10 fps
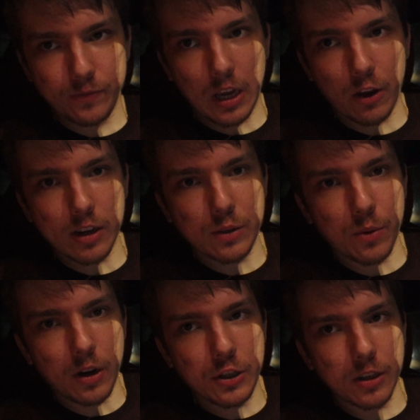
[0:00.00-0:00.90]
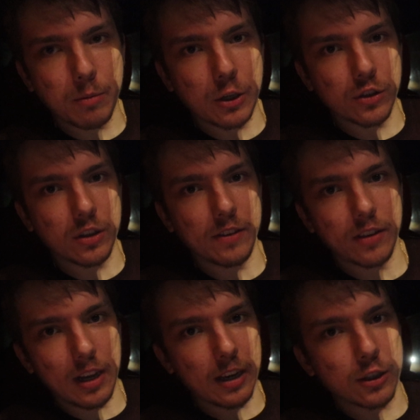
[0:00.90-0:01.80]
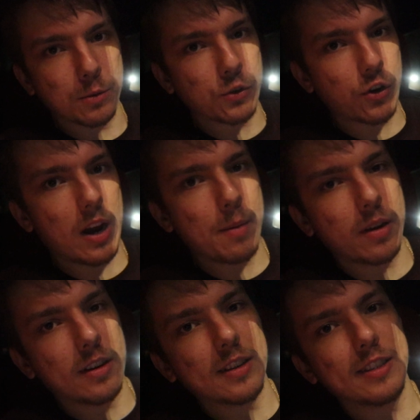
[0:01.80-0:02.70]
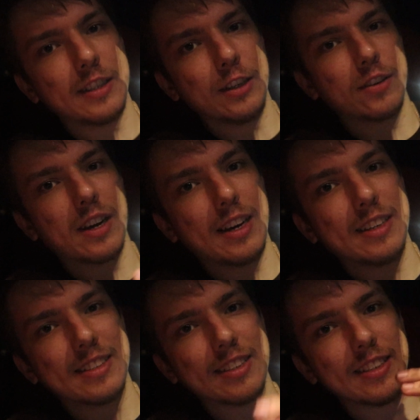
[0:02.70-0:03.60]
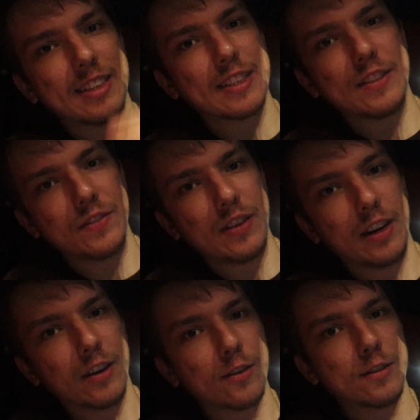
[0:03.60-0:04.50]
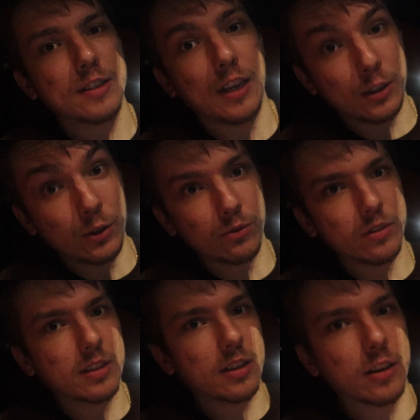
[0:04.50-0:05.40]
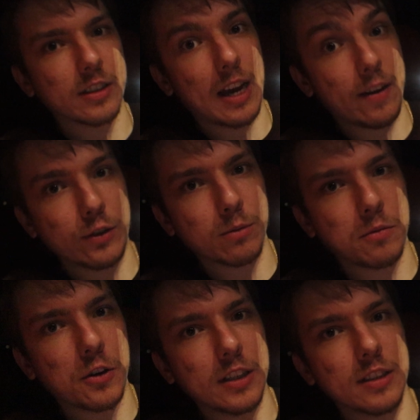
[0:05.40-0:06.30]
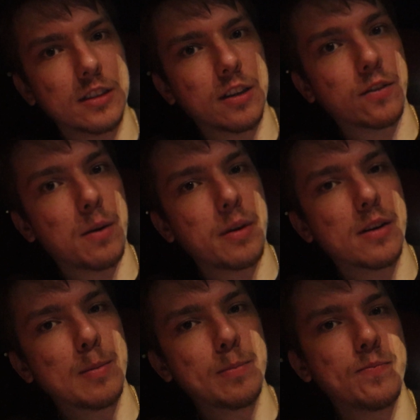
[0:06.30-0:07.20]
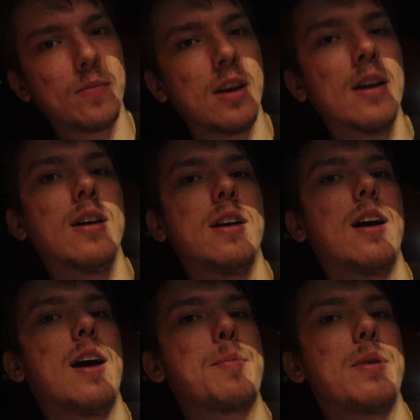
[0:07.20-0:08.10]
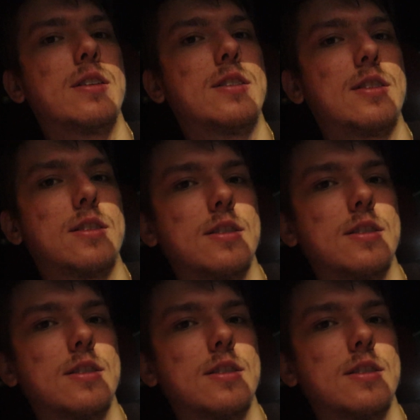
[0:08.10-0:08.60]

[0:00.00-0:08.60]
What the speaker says: Thank you guys for watching. Make sure to leave a like, subscribe, and I'll see you guys in the next video. Stay tuned because I have some crazy stuff coming up. Peace.